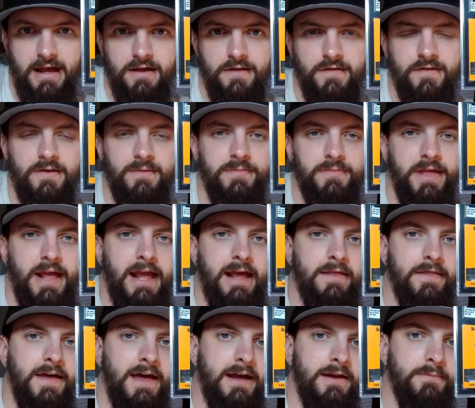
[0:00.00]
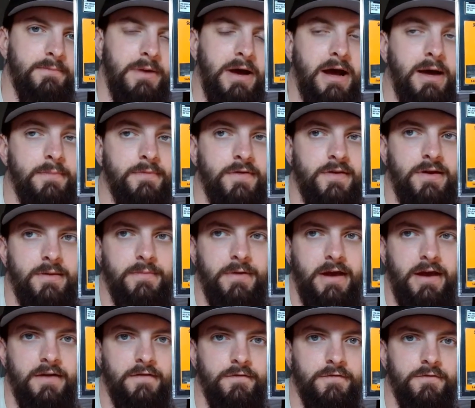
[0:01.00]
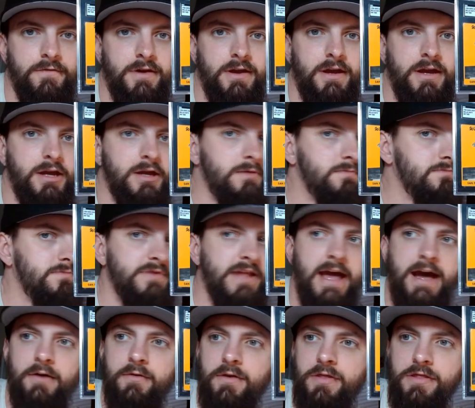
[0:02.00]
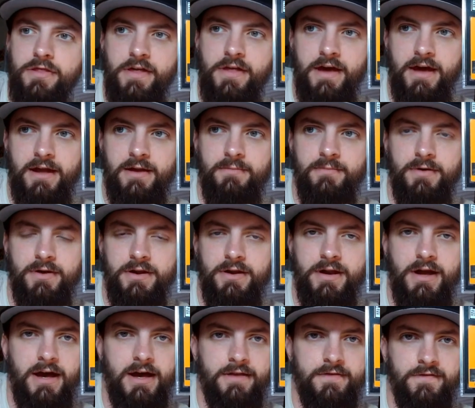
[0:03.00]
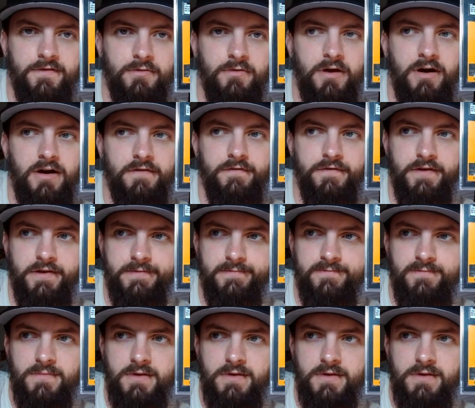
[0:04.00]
something that pops up every now and then, but not too often,